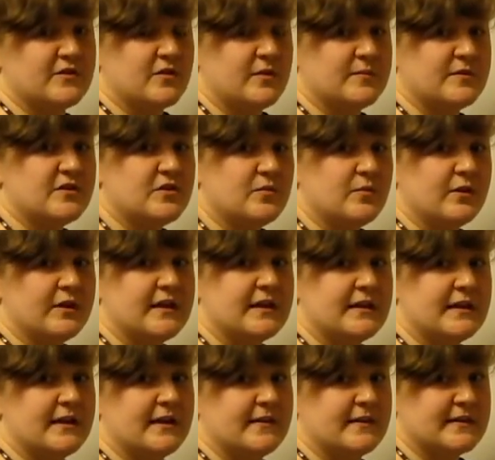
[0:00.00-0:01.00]
So I'm still working
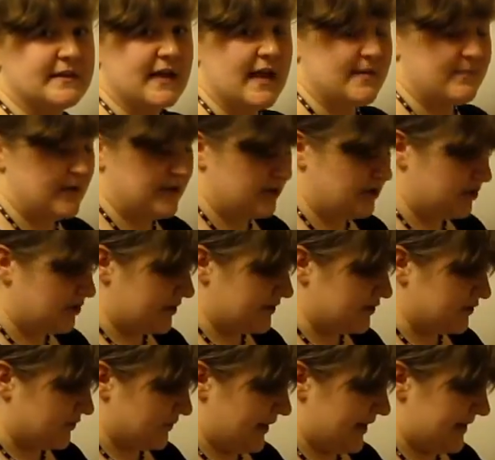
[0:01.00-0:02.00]
on getting the timing
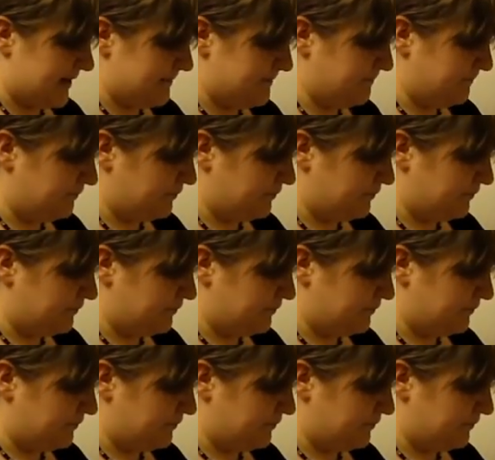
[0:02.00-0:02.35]
just right.